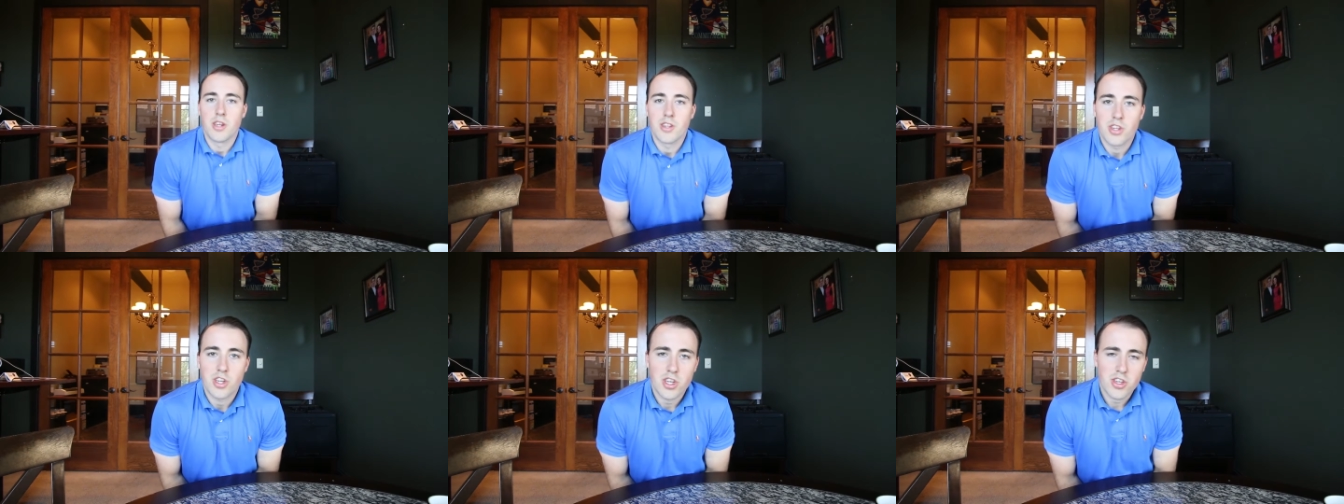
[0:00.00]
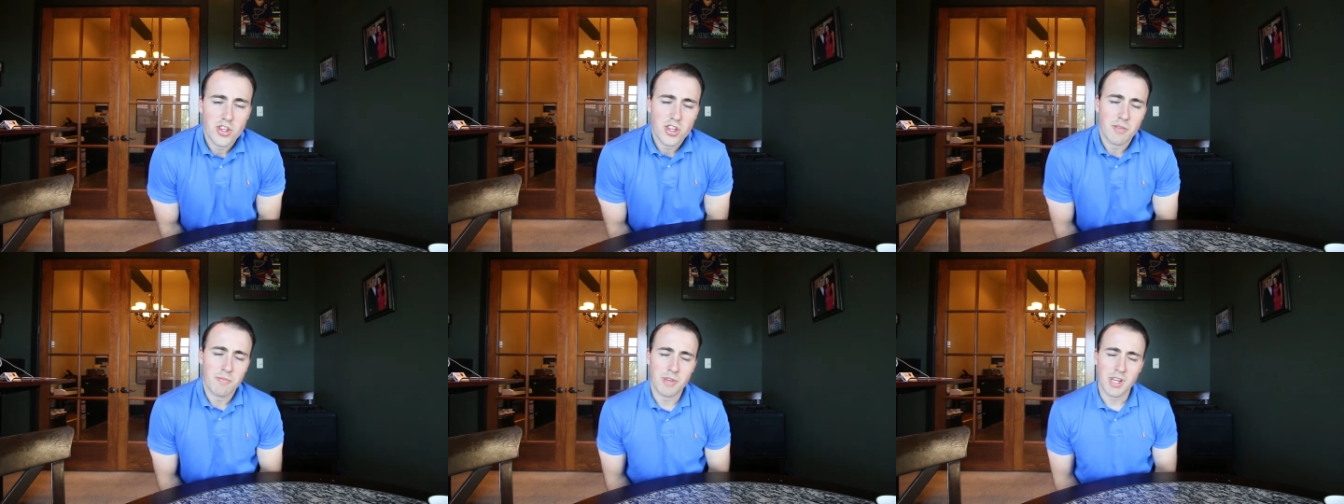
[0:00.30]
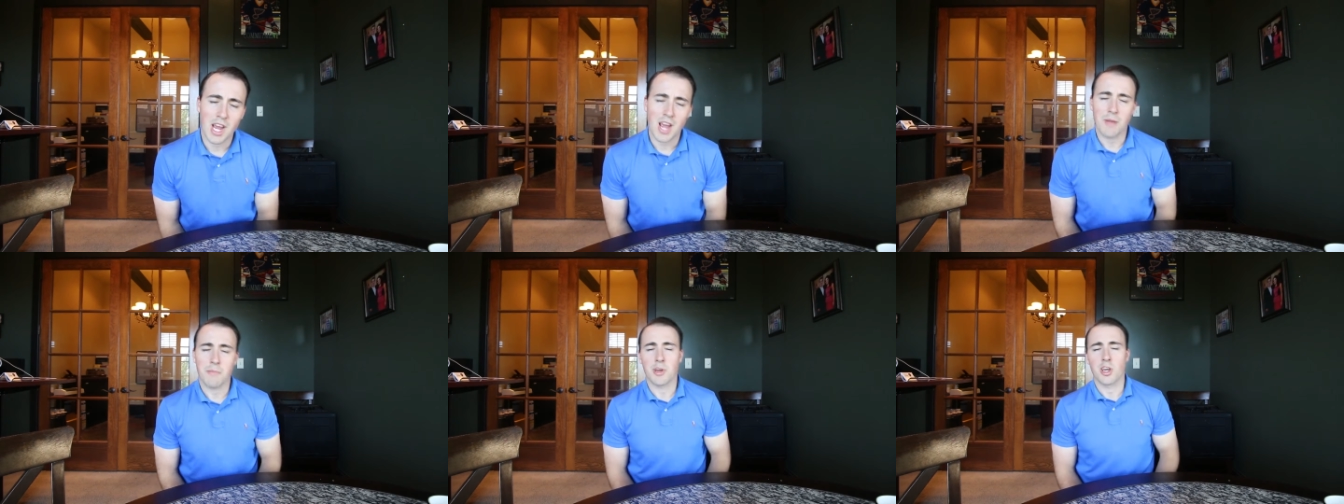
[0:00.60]
Just some
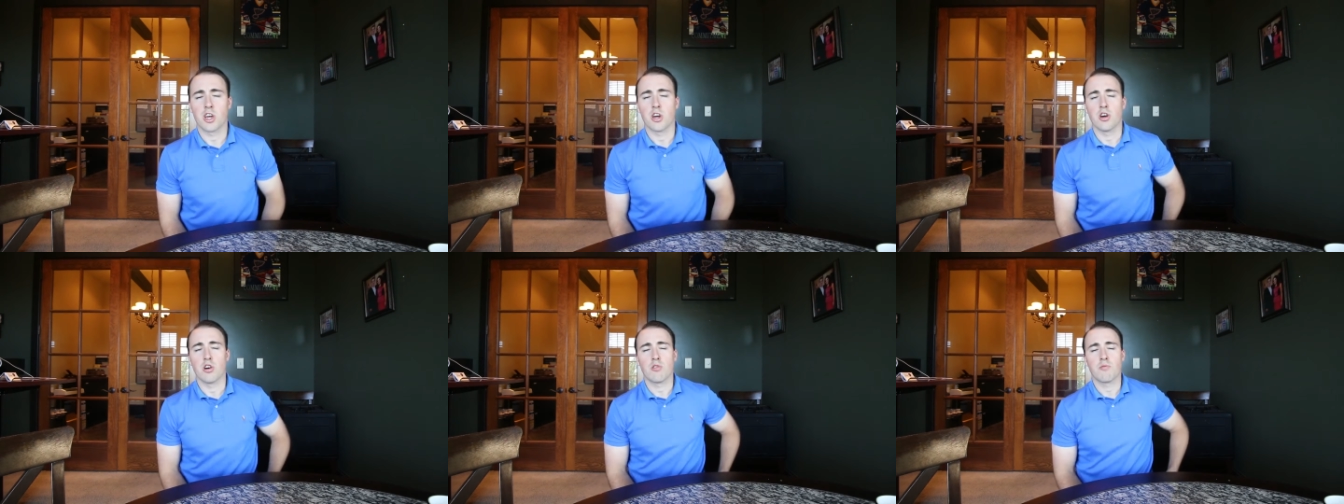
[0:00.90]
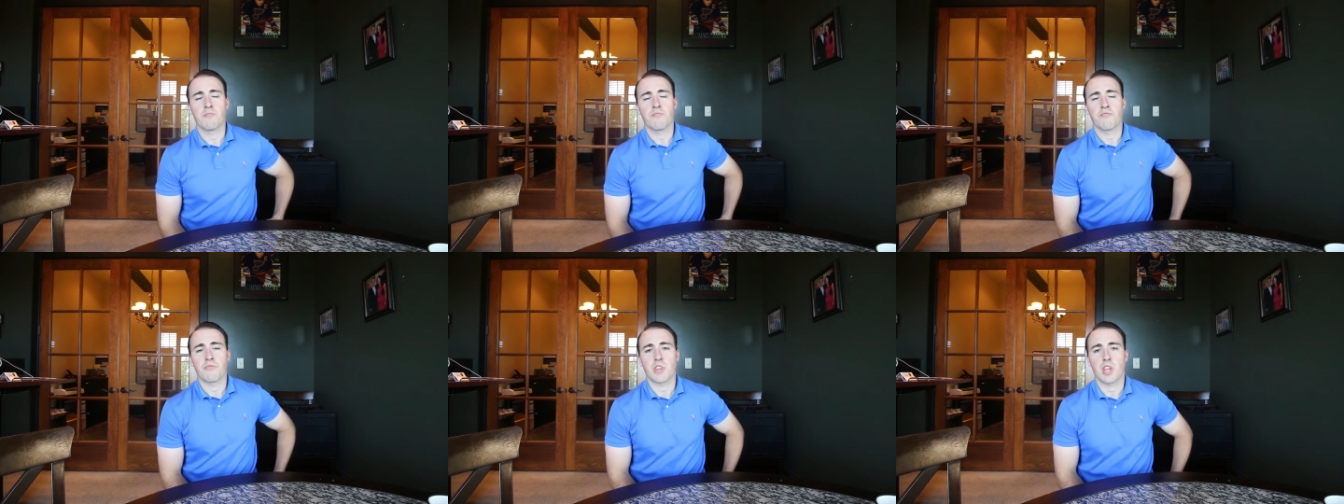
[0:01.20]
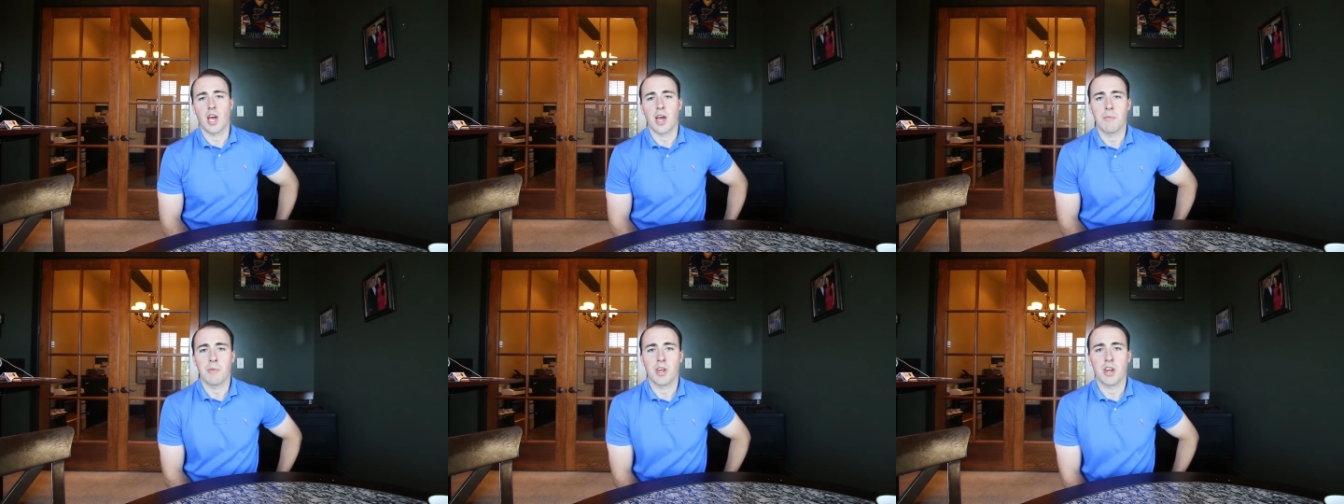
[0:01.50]
time ago,
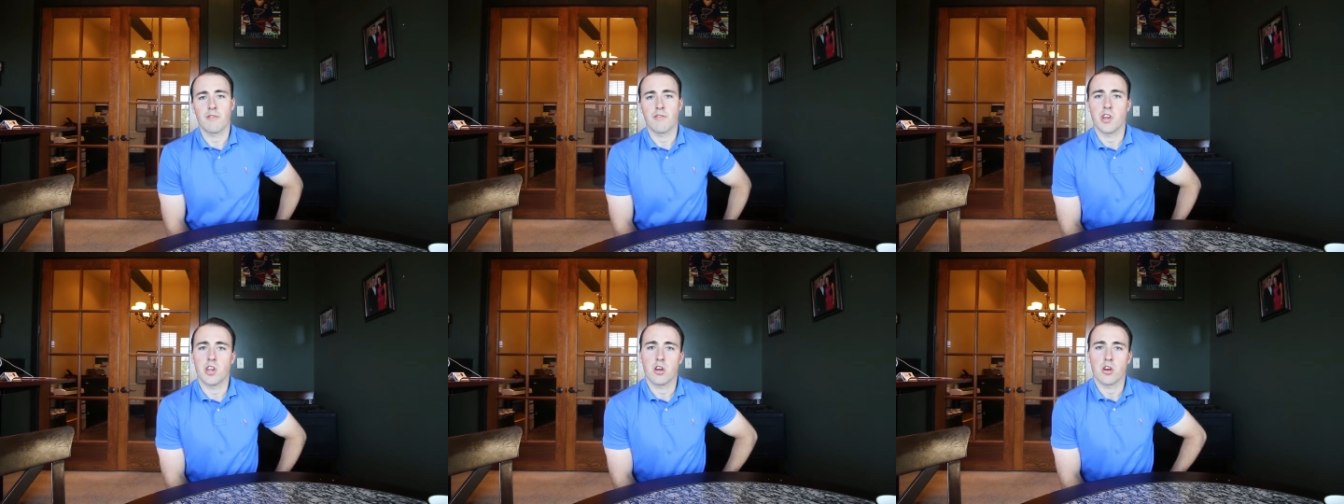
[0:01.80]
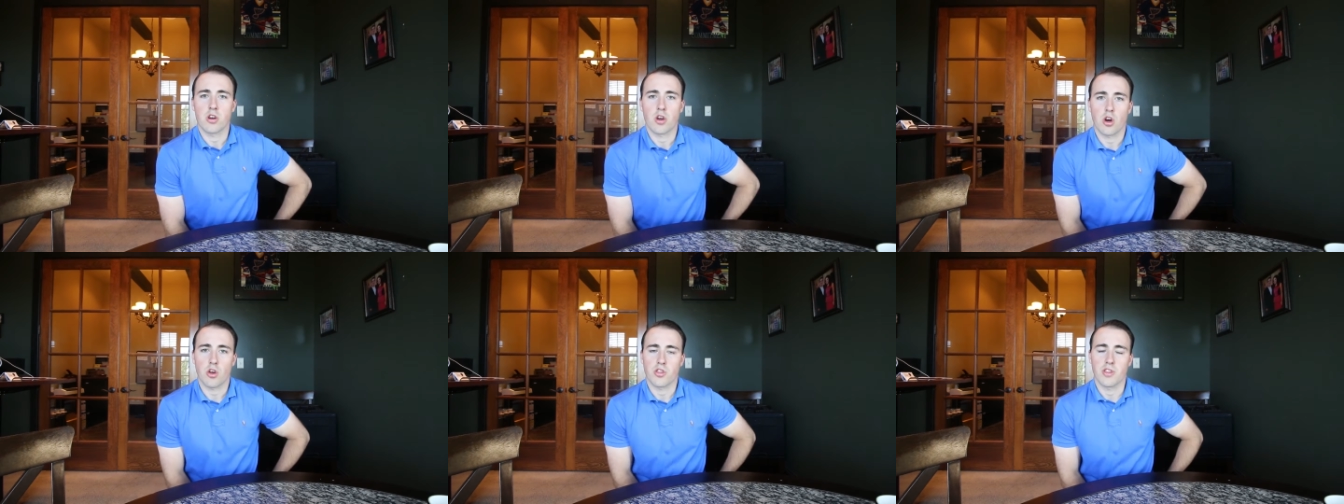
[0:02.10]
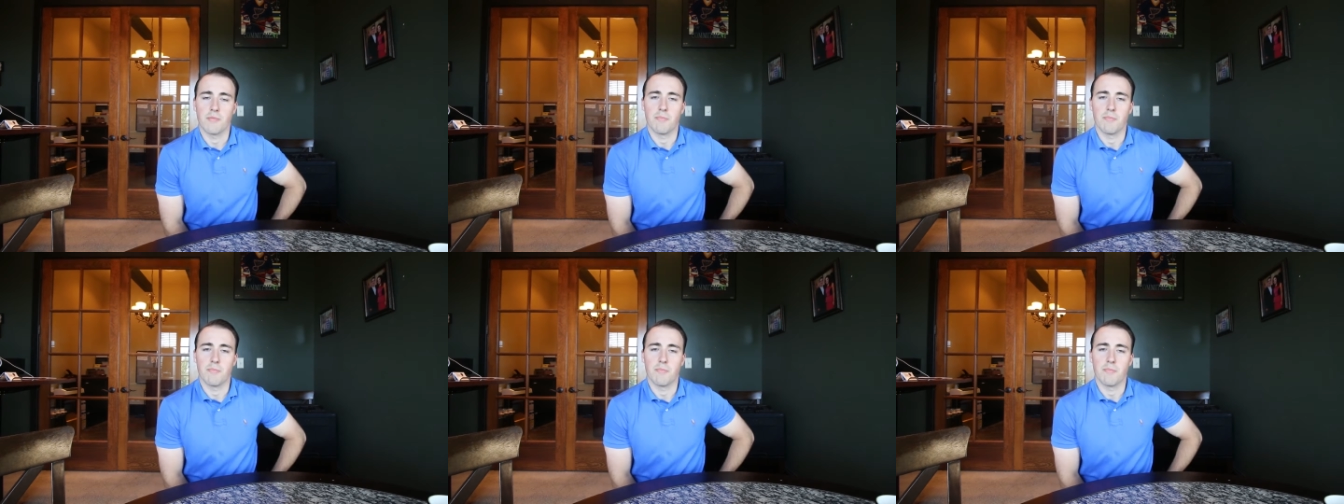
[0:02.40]
I made a video called